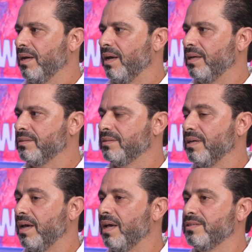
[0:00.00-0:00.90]

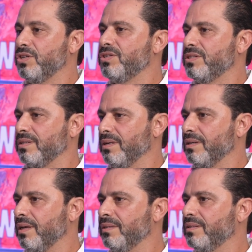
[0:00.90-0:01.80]
as
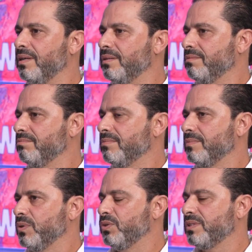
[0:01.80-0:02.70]
digital, and then
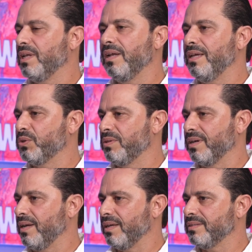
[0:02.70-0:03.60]
you still link to
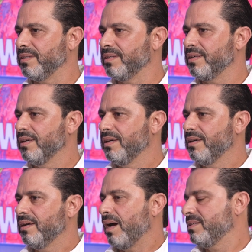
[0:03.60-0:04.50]
the classic.
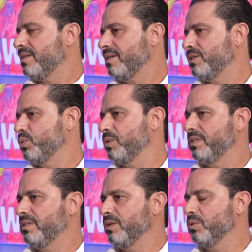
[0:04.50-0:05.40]
I started
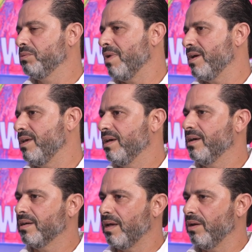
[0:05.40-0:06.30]
with
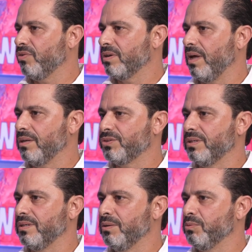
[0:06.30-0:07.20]
my colorful
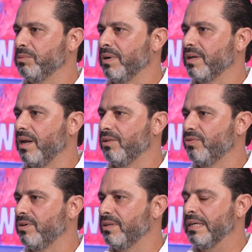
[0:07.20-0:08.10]
culture and with my
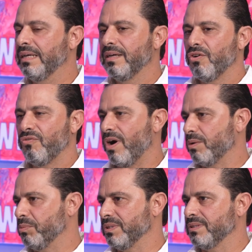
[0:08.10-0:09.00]
colorful
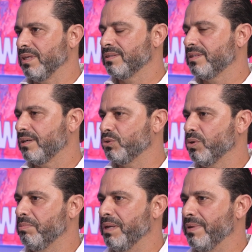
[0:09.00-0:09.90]
farmers, and start to
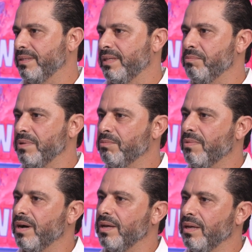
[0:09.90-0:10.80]
implement them in
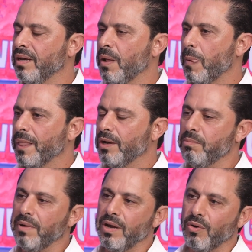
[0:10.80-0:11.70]

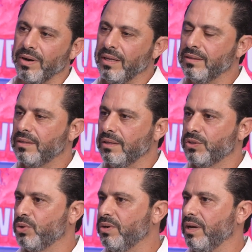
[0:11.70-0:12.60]
my Oriental
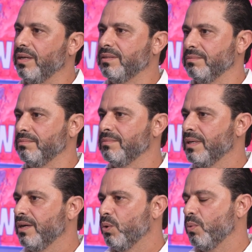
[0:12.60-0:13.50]
surrealism,
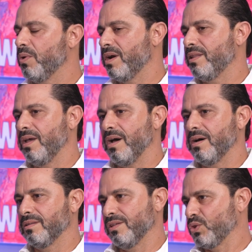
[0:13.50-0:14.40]
where they
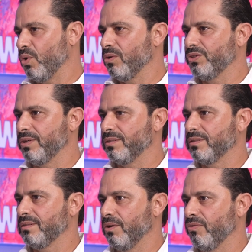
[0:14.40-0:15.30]
are the
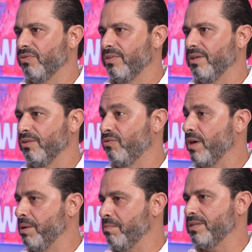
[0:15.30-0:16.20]
soldiers of
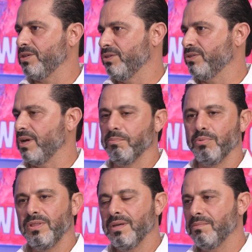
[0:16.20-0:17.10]
thy message. I
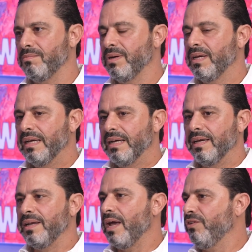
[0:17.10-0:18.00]
put them
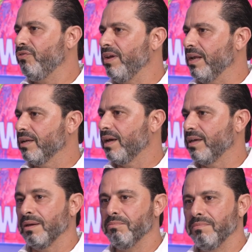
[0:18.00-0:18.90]
in any field. I
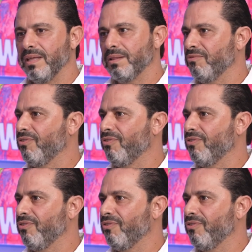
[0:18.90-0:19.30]
can make them